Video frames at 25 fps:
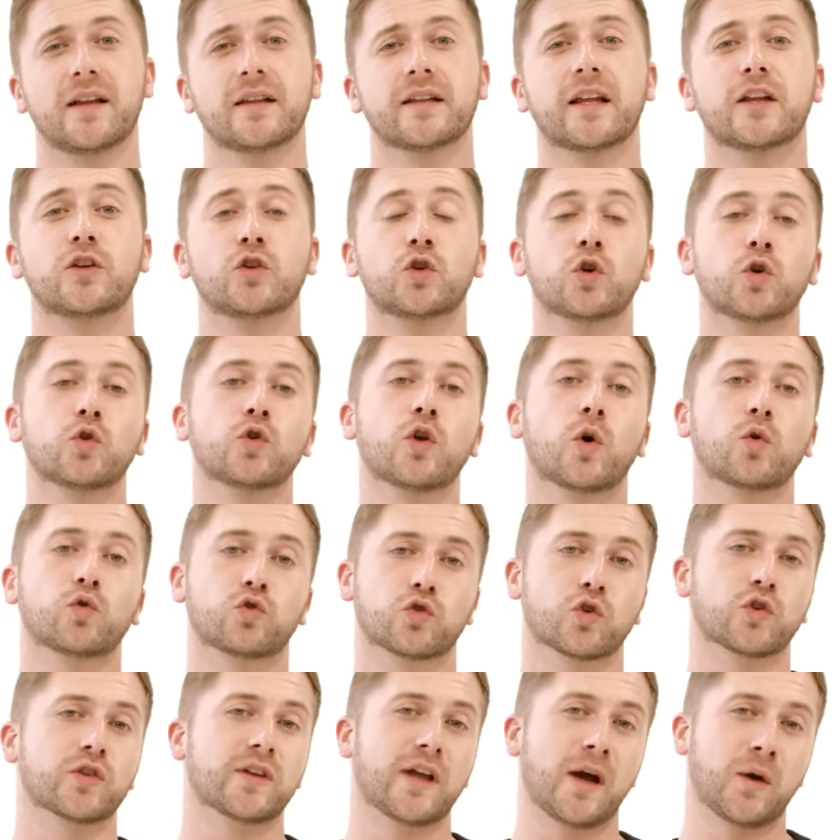then you'll know
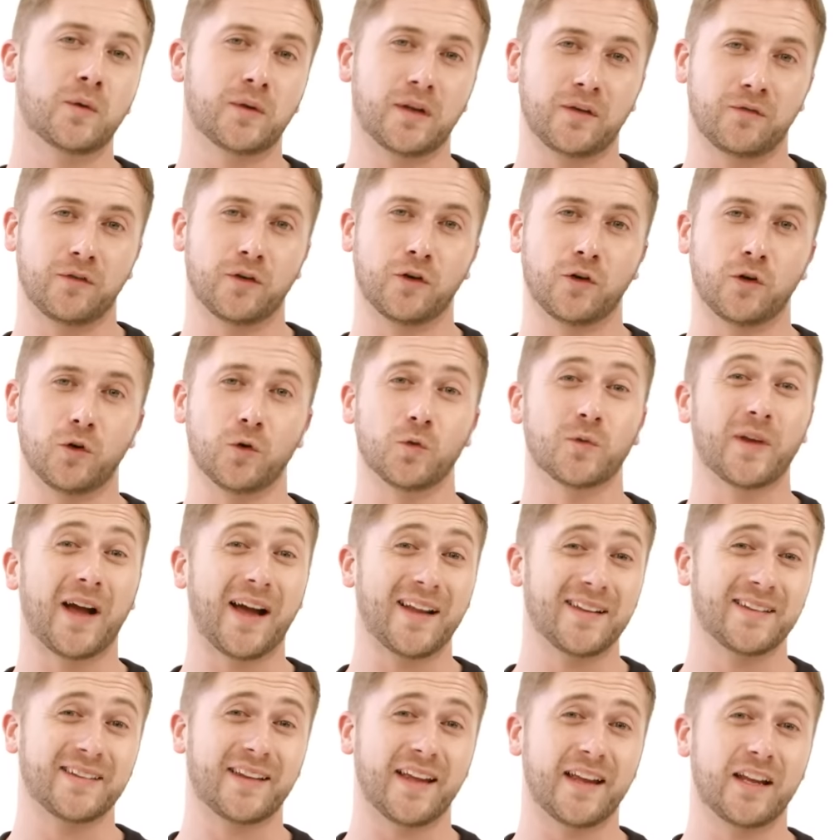just how difficult
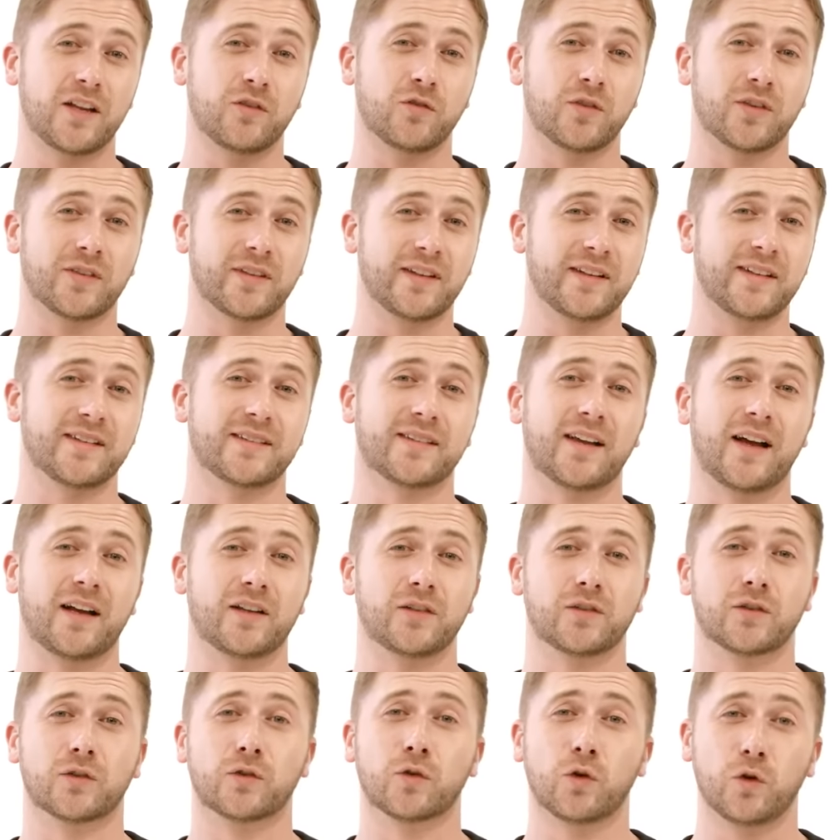and dangerous these
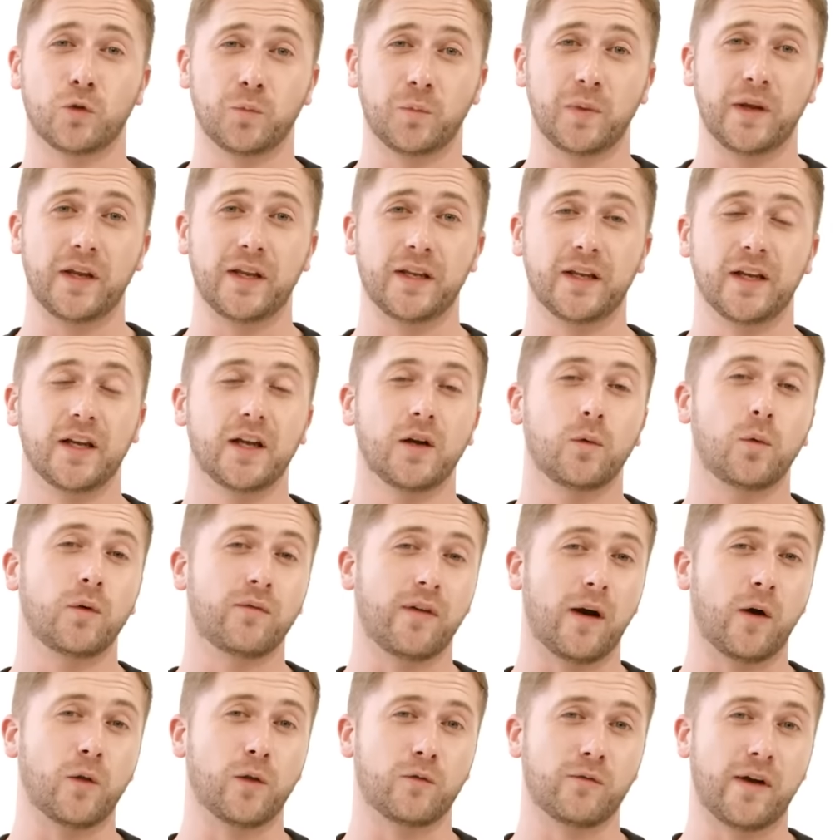tasks could be
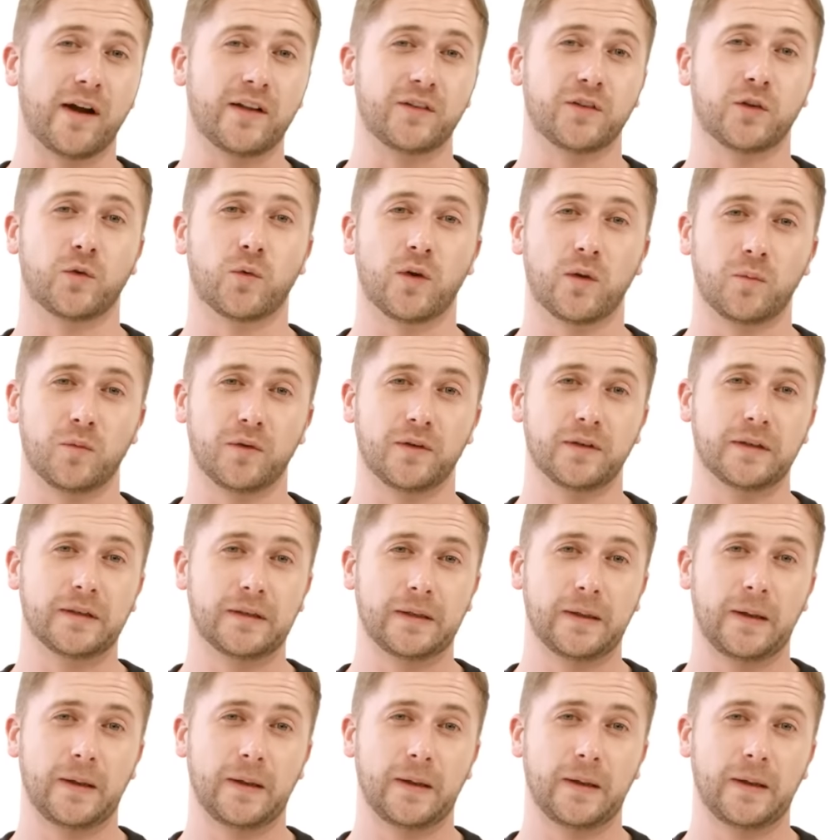without the right equipment.